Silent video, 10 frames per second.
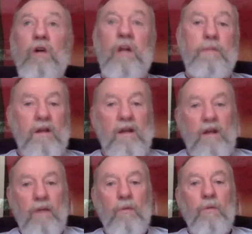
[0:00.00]
but
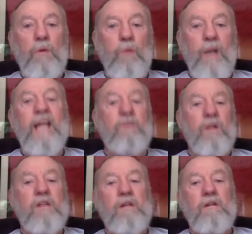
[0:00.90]
we won it
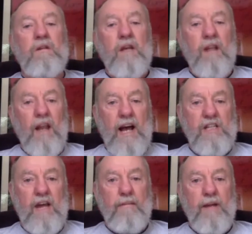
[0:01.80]
in the last
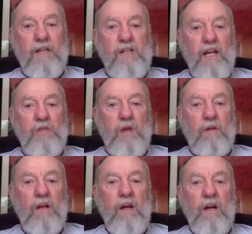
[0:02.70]
10 minutes then as well,
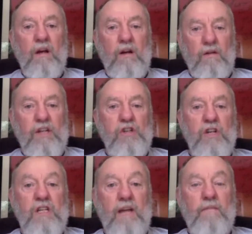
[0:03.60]
of injury
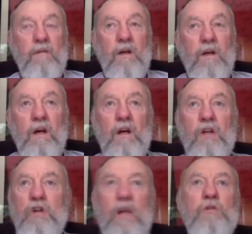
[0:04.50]
time.
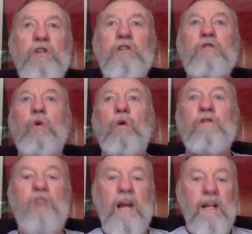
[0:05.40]
So that was just total
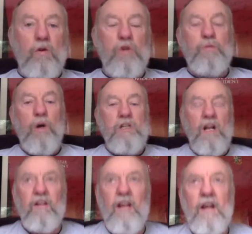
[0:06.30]
credit to those boys. And I
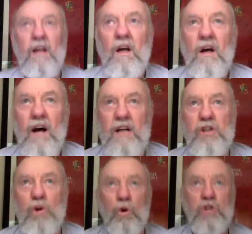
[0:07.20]
think as
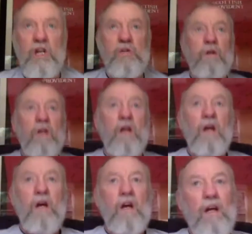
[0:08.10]
coaches, we
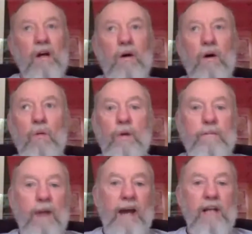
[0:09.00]

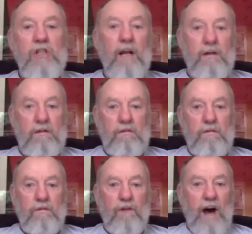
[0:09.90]
managed that
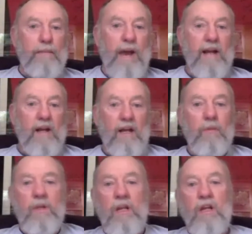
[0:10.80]
far better than
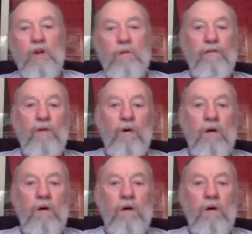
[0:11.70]
we did the year before.